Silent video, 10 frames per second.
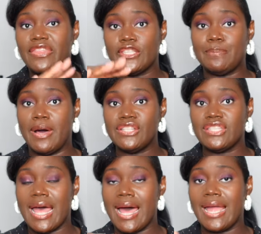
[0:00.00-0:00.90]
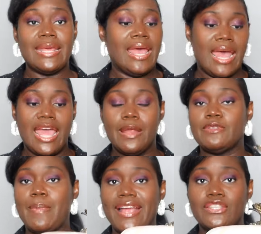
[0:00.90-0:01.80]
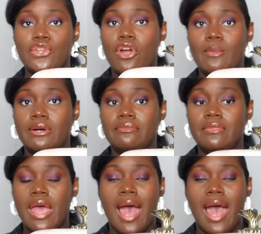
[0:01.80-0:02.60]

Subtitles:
the sponge side, and it was back to normal.